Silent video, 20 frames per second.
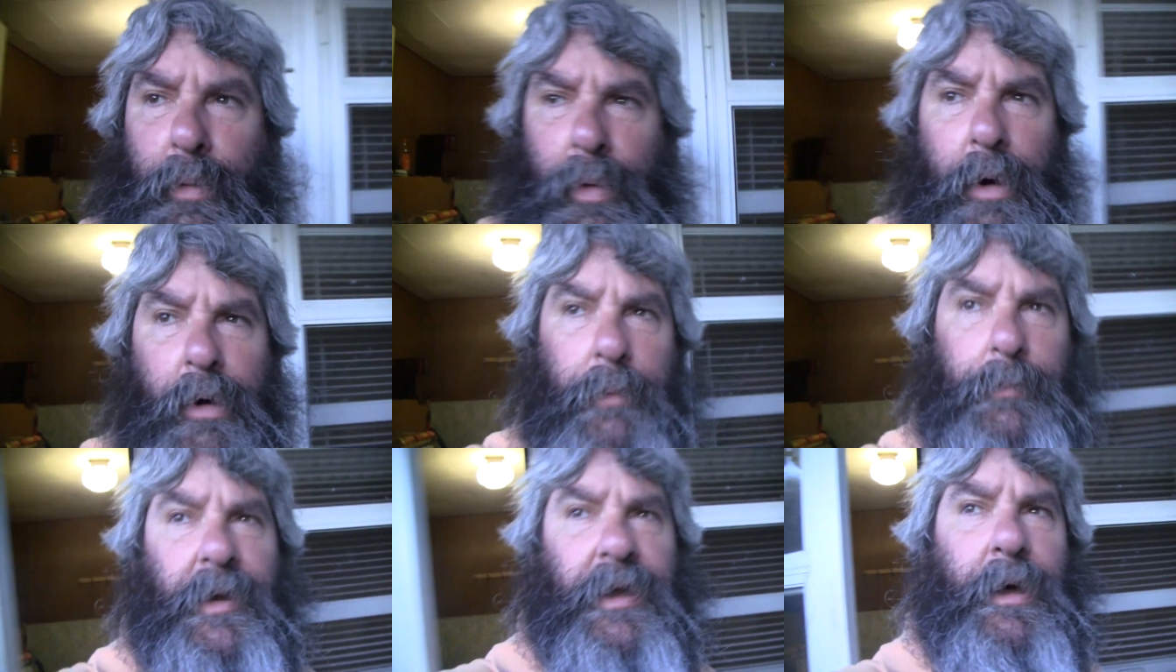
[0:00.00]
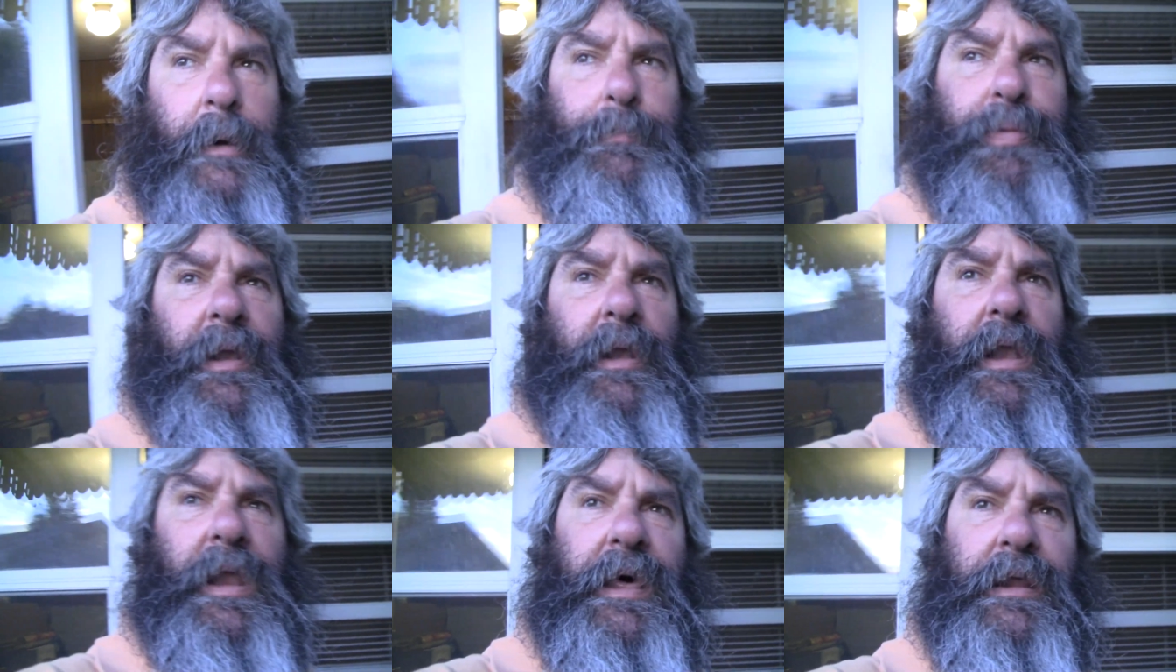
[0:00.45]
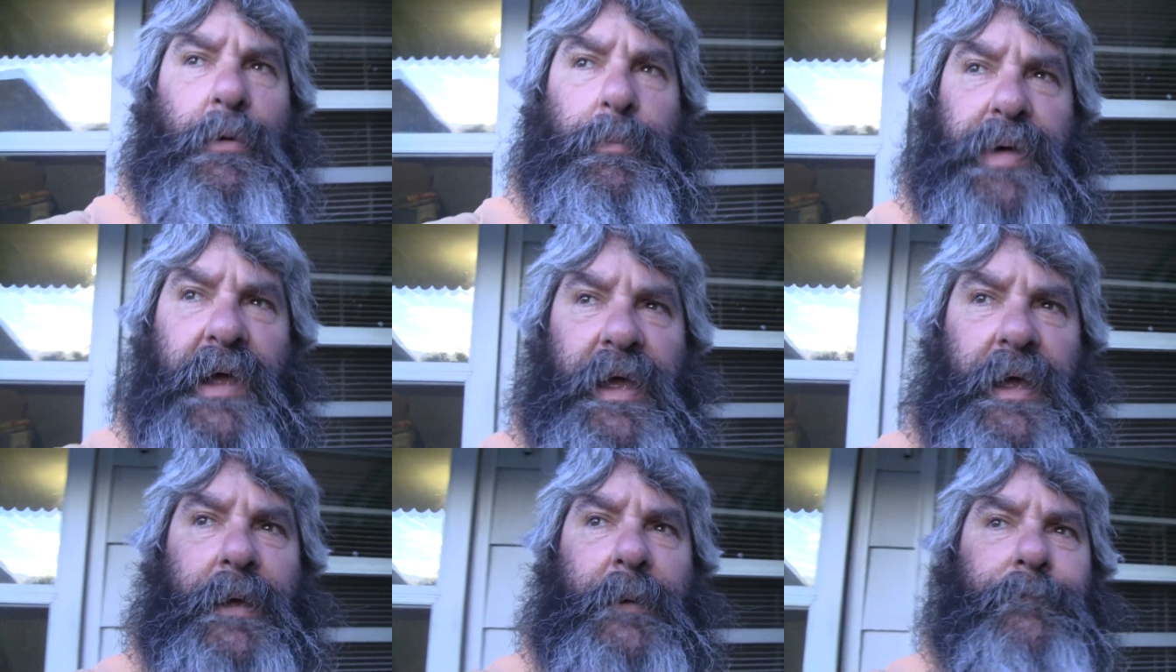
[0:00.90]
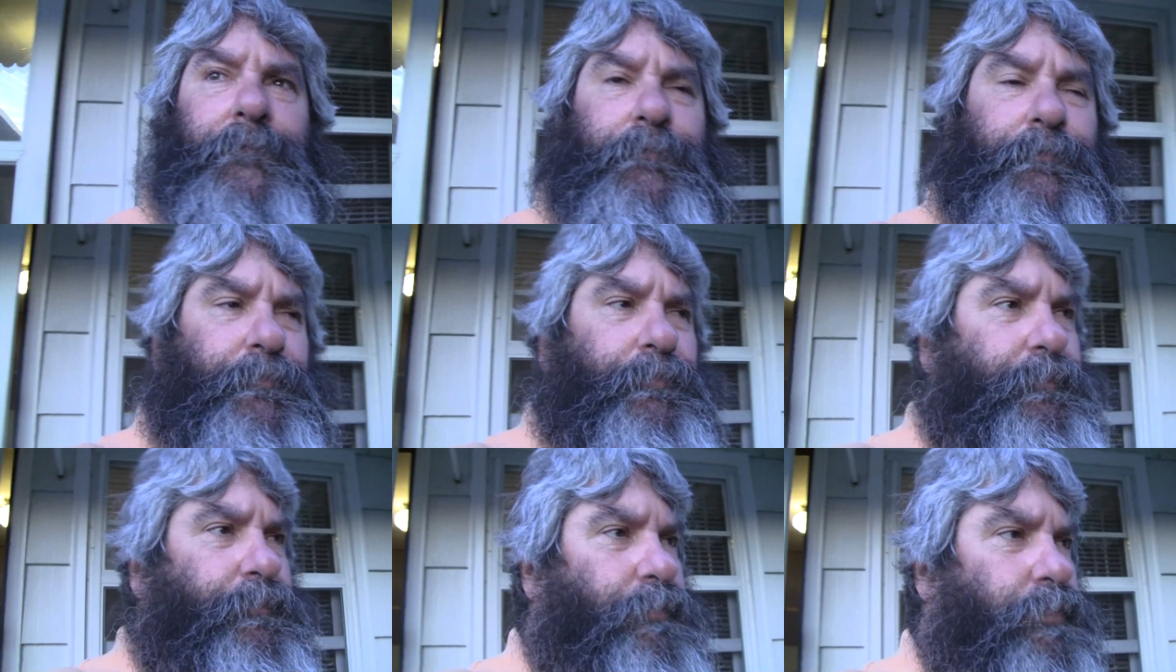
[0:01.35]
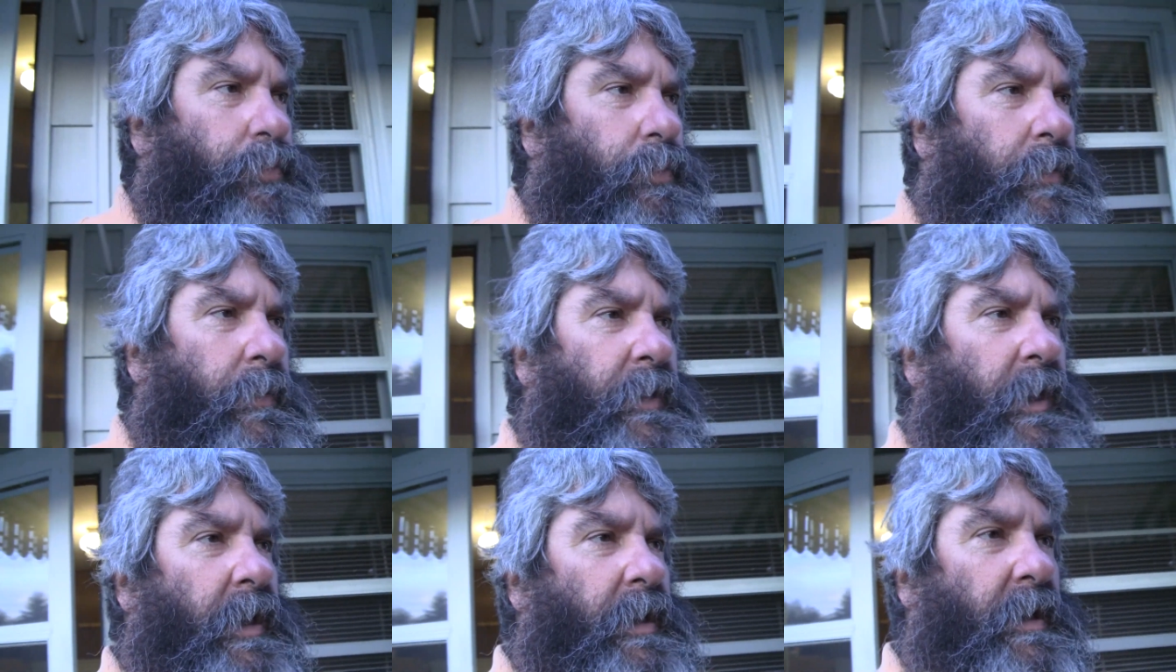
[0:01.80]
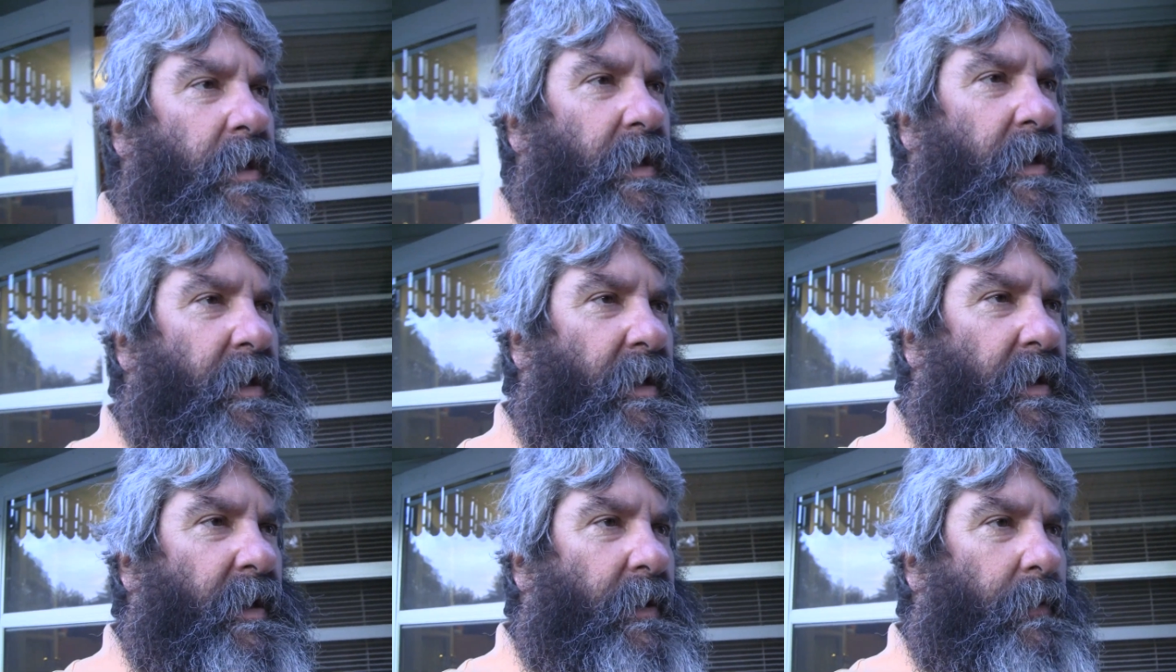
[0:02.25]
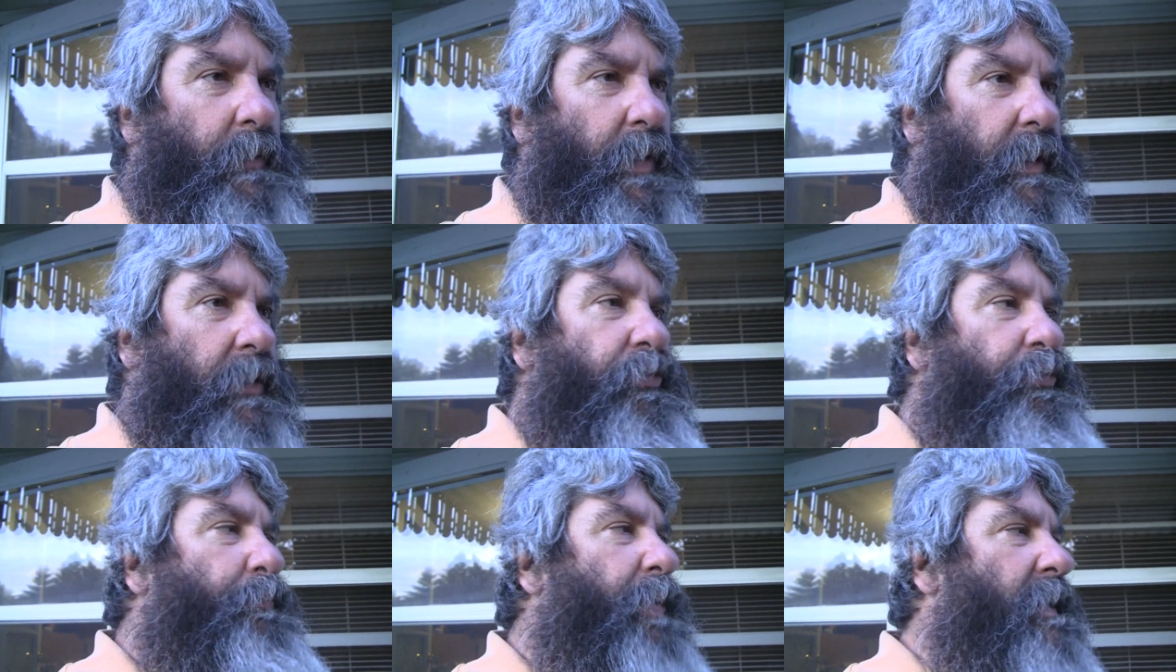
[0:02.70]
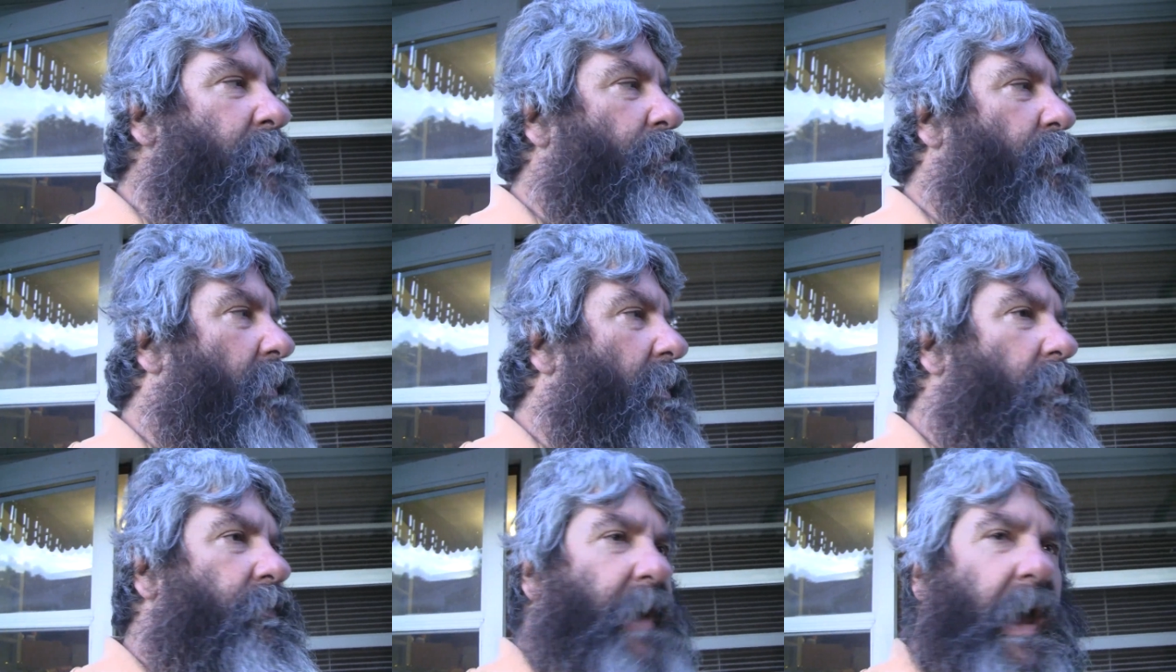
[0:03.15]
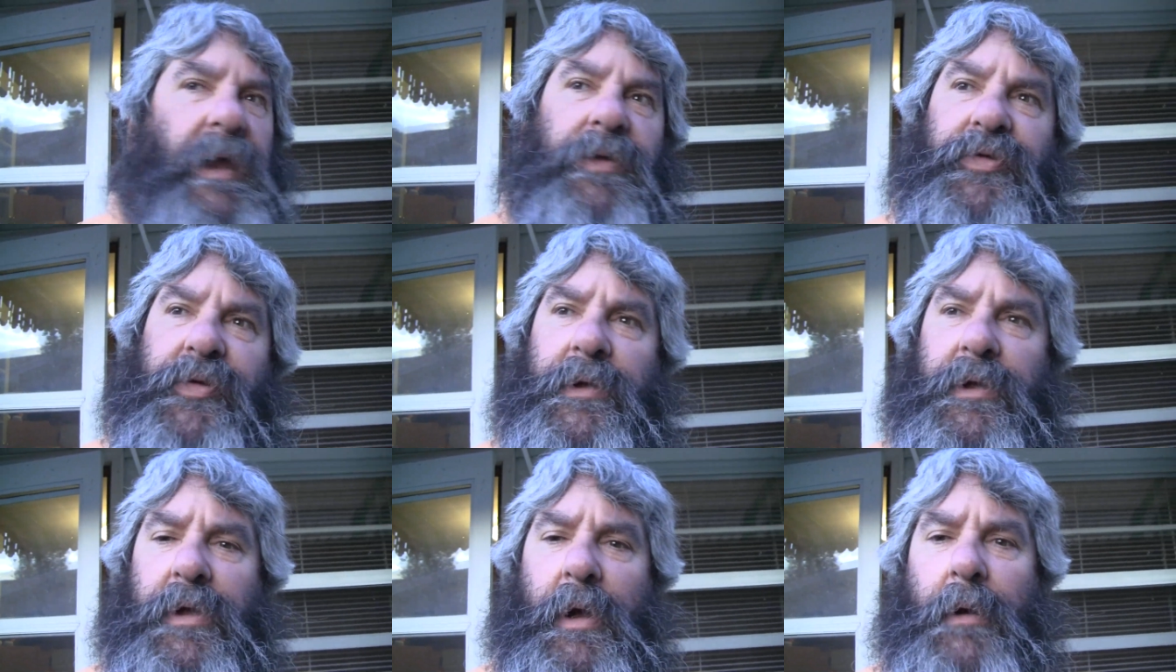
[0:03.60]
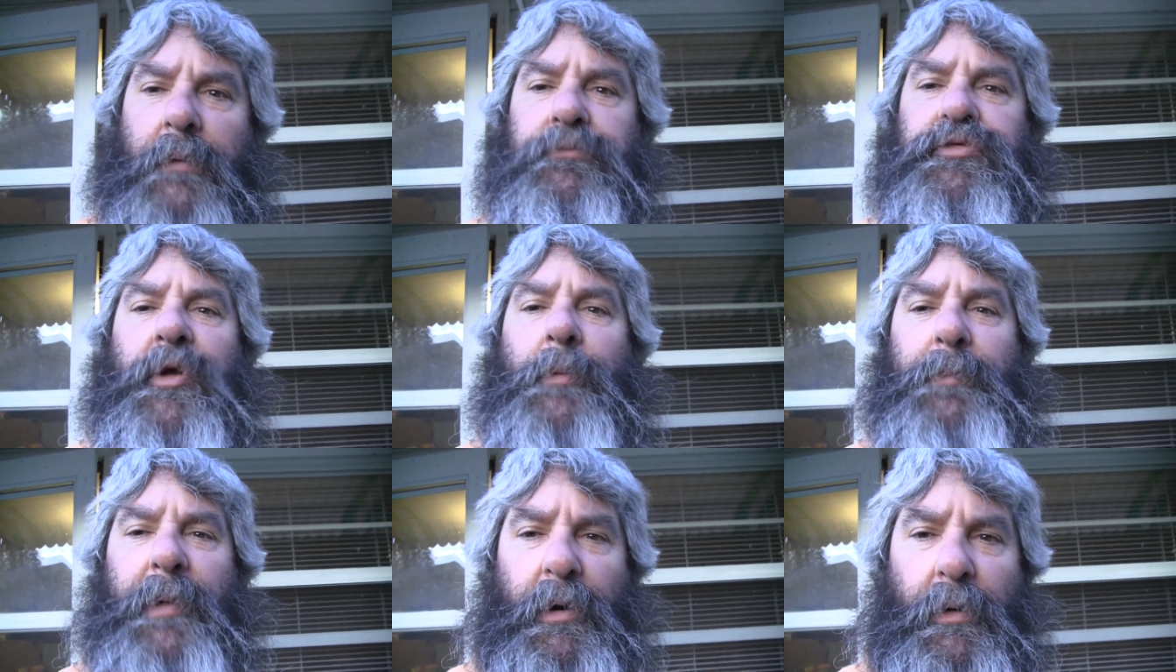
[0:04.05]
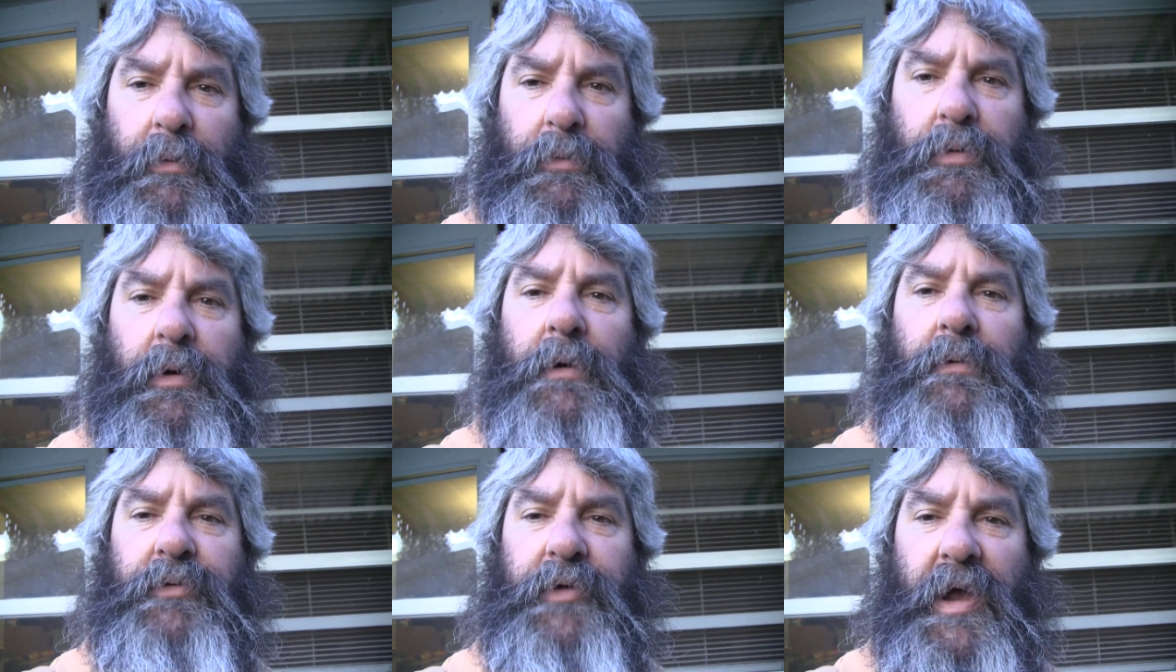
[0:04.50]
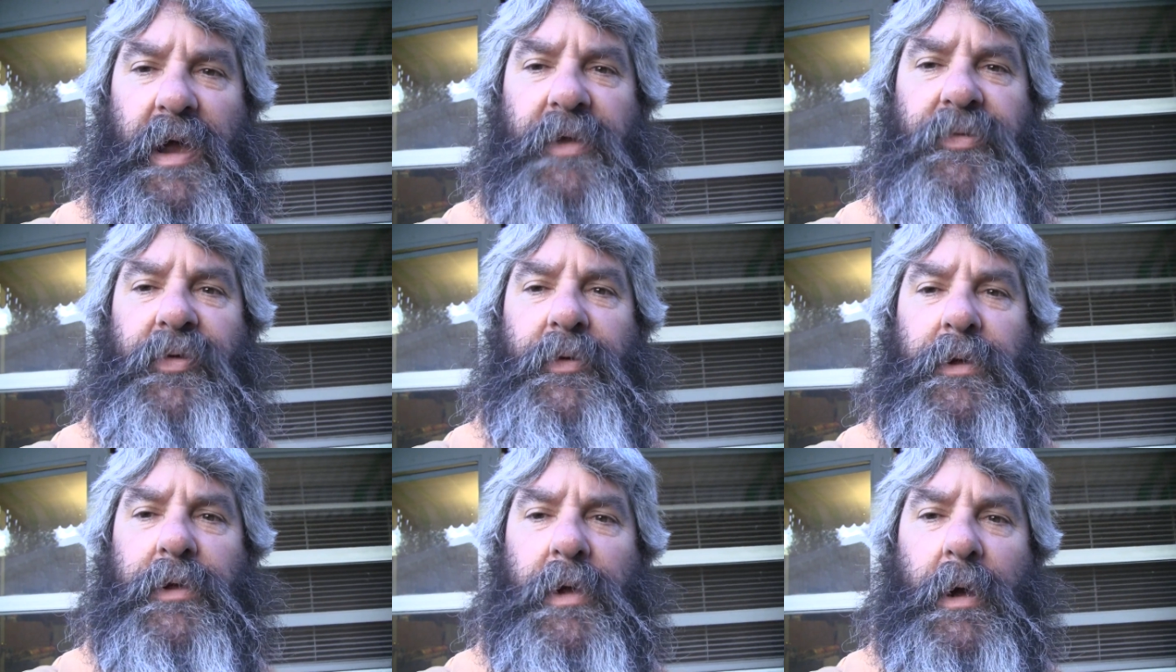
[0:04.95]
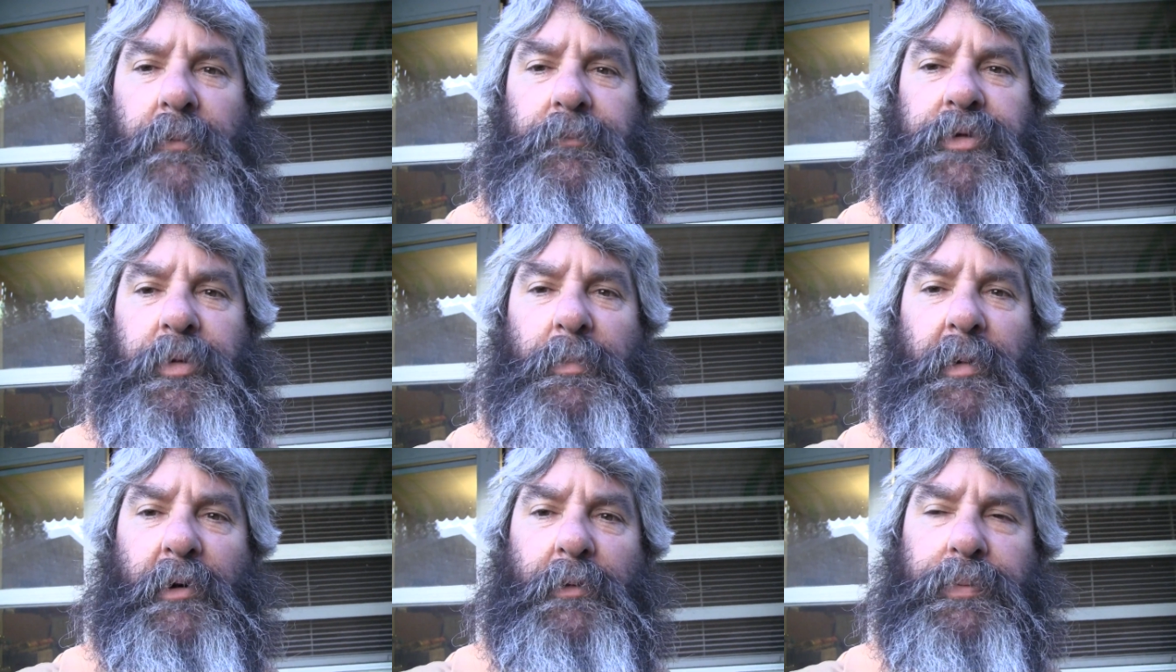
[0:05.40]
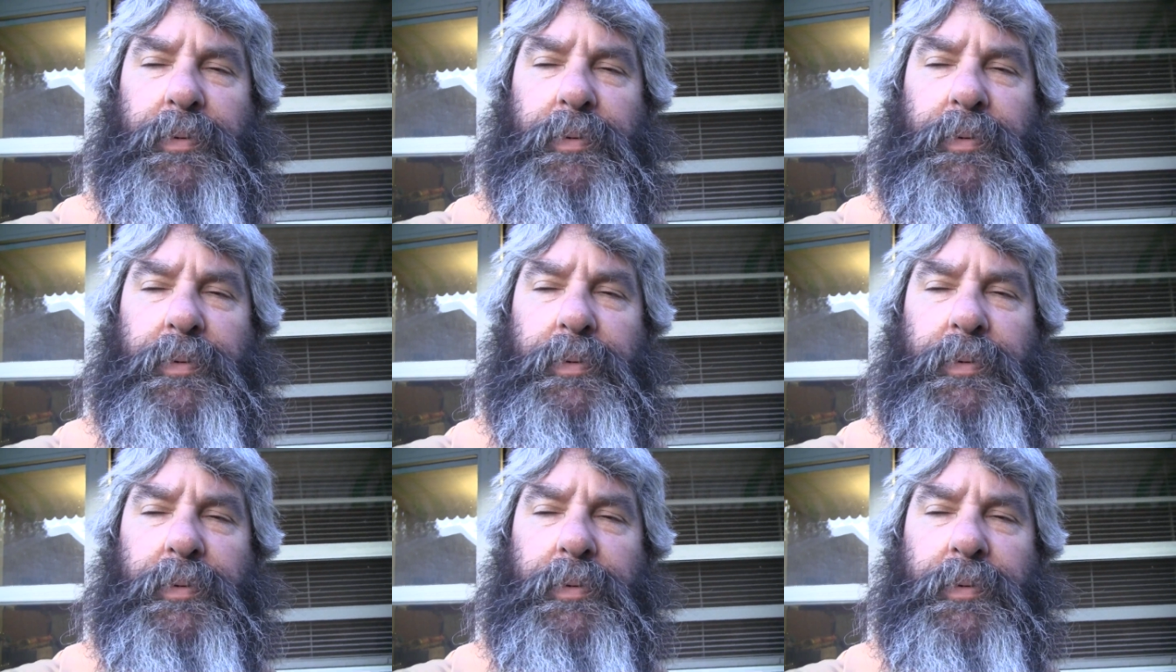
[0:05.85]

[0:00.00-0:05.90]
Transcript: warming up a little bit. But it's been real nice and comfortable. Real nice and comfortable